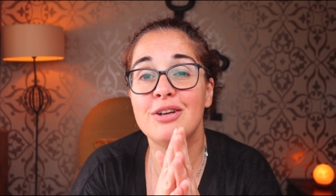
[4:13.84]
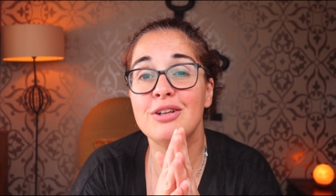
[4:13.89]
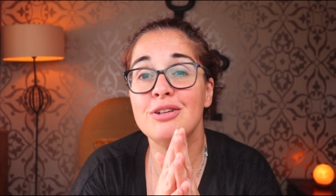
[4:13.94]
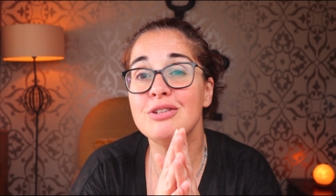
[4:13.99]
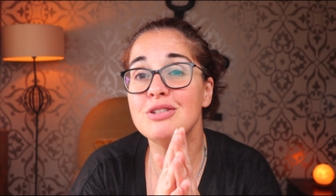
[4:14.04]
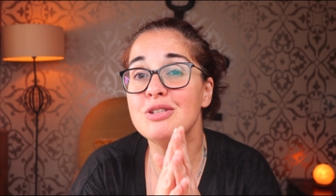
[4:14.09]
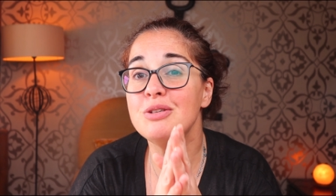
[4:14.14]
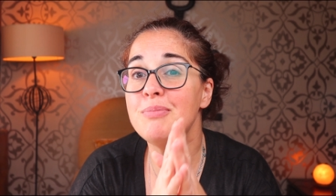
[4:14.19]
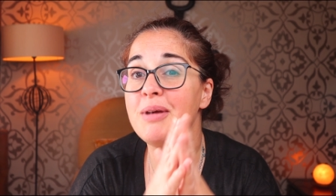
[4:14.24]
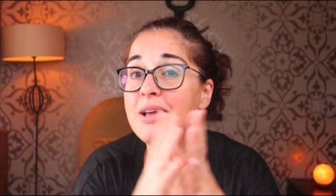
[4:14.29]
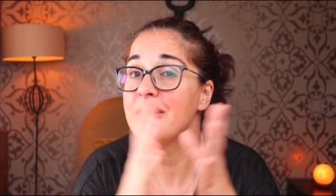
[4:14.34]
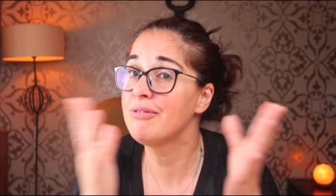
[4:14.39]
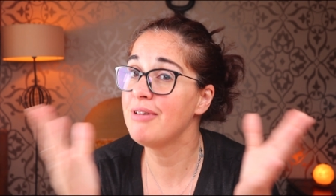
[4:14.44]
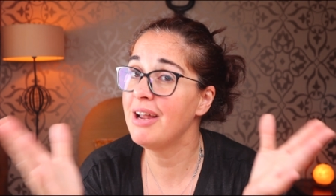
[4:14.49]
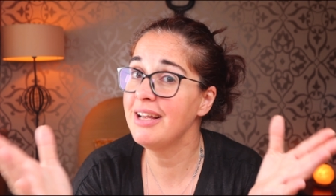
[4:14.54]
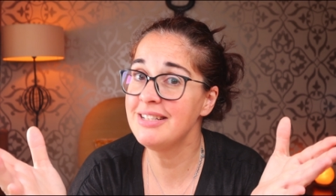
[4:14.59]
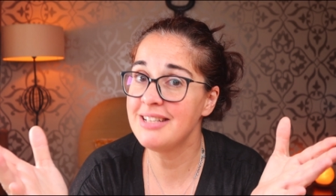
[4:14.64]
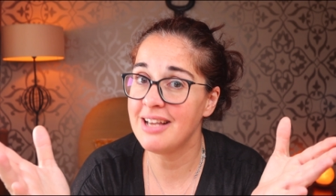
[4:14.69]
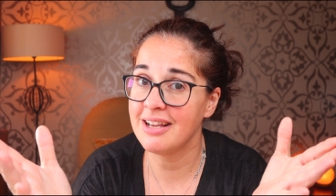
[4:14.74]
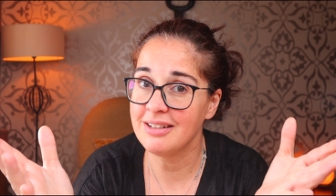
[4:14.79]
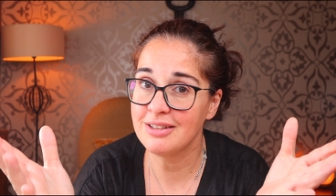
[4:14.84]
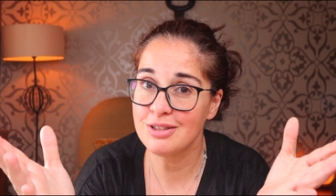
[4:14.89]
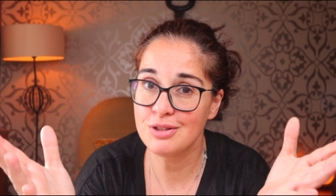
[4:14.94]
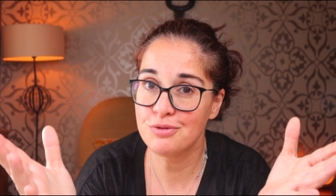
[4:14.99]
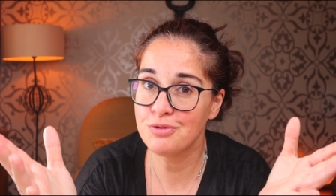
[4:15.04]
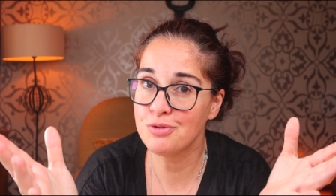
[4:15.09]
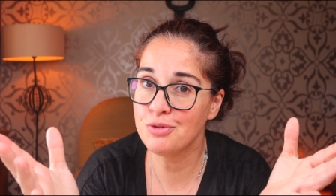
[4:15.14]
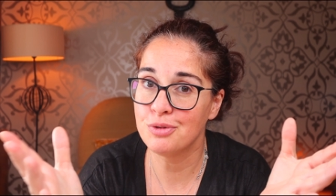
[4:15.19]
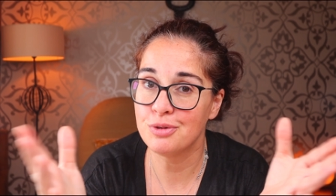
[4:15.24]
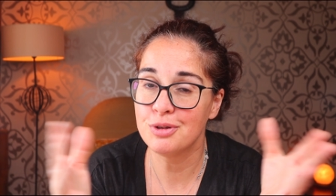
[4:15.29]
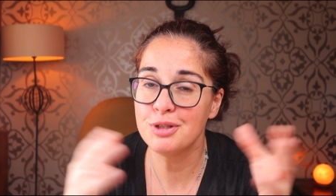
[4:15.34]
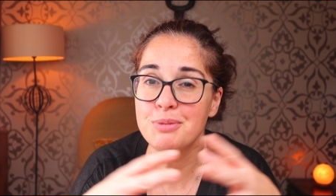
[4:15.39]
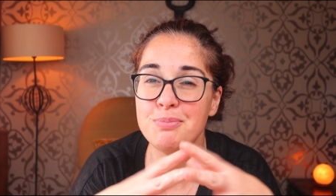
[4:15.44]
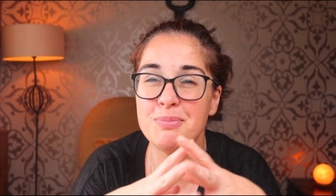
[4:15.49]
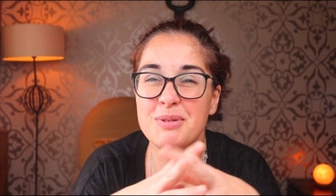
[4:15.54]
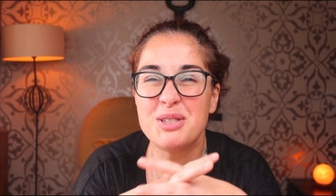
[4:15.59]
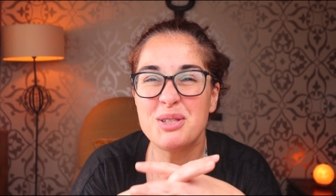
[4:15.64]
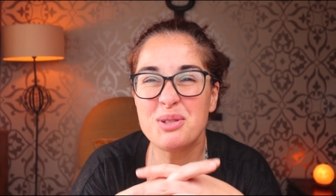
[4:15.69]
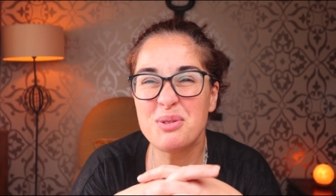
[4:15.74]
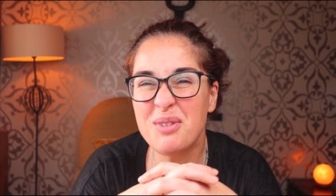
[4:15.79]
You can also make rectangles, of course,
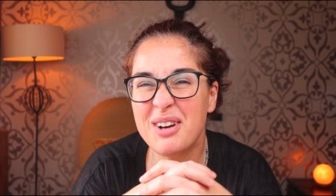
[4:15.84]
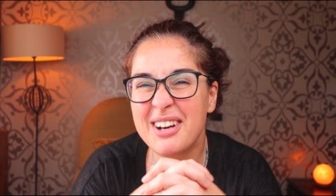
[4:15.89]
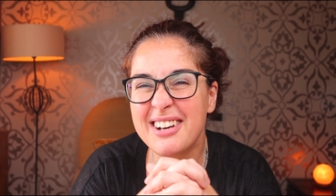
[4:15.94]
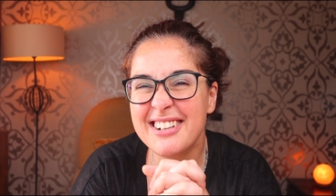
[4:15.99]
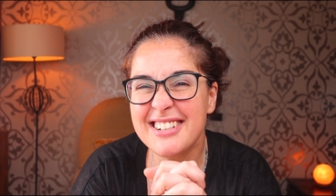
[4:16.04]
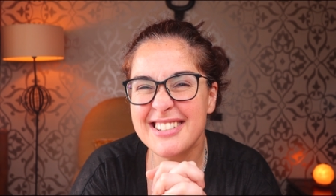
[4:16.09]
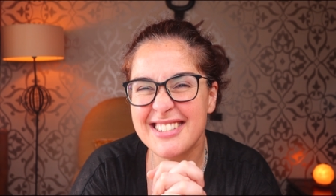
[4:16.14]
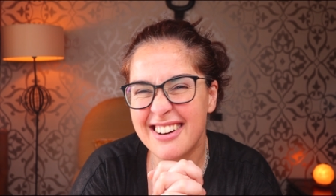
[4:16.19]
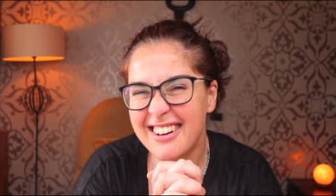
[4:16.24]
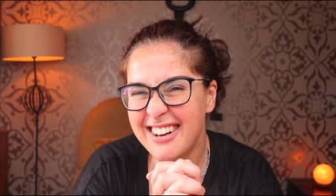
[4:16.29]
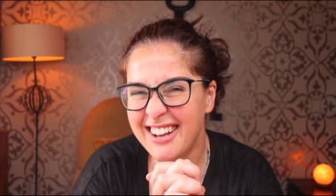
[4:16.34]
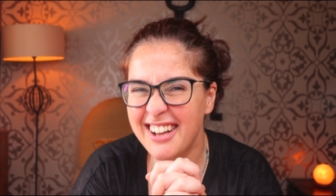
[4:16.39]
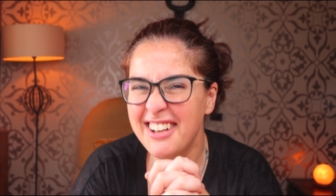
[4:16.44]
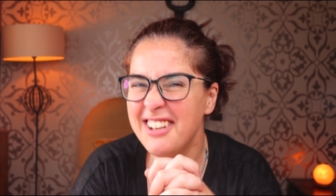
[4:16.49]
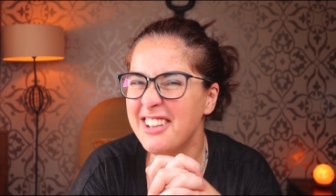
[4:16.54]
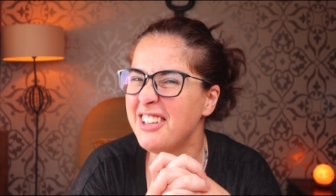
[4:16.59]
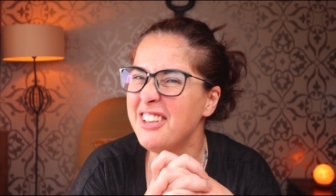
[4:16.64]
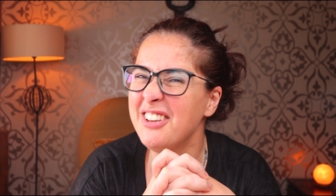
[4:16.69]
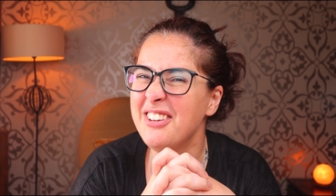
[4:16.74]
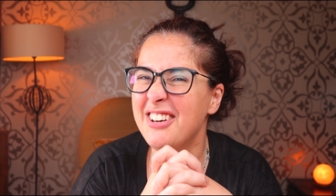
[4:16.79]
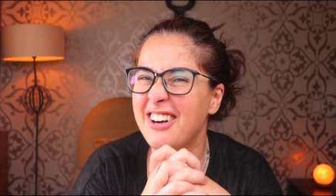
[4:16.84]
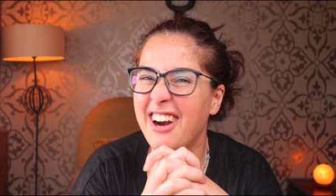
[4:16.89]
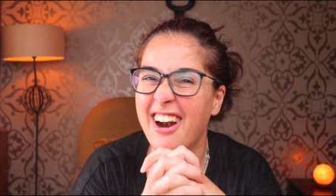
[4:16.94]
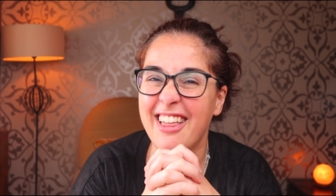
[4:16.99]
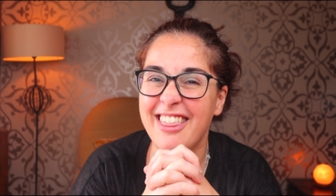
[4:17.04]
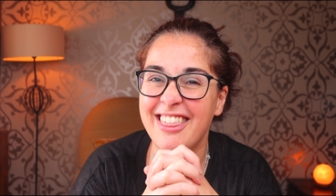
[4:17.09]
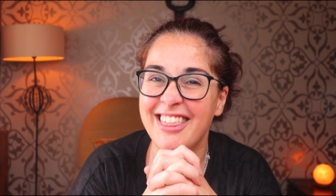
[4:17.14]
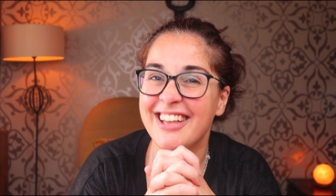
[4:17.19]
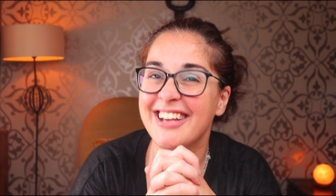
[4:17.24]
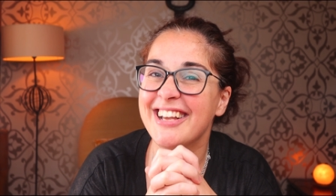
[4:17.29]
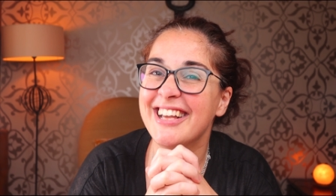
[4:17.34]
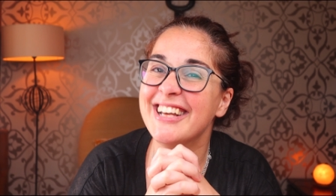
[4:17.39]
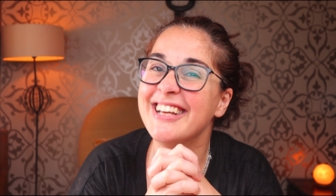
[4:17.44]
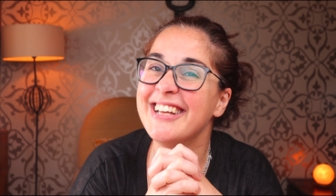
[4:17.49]
but squares are kind of cuter, I think.